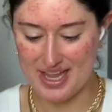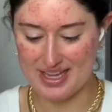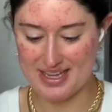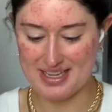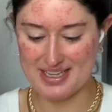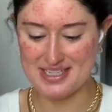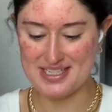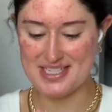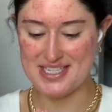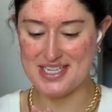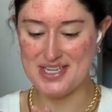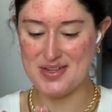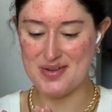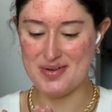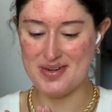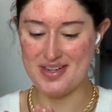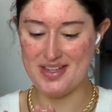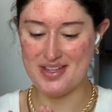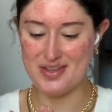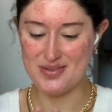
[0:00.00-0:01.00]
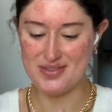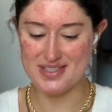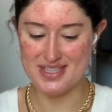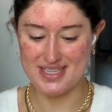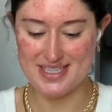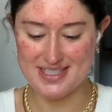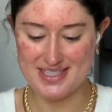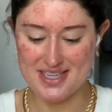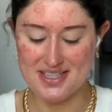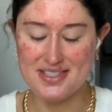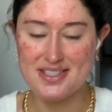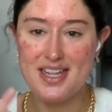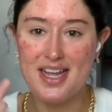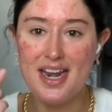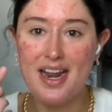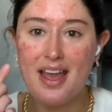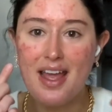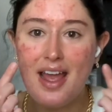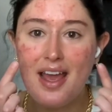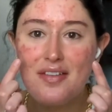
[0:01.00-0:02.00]
continue to use this because then
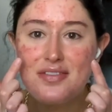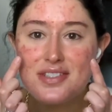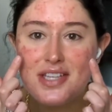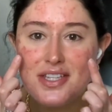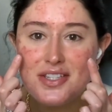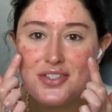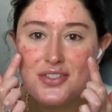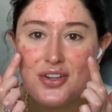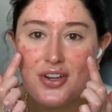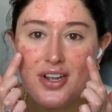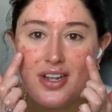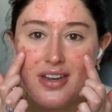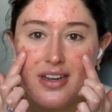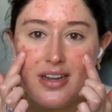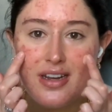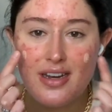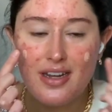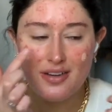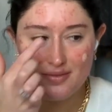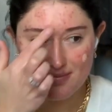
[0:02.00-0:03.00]
I have sunscreen, you know?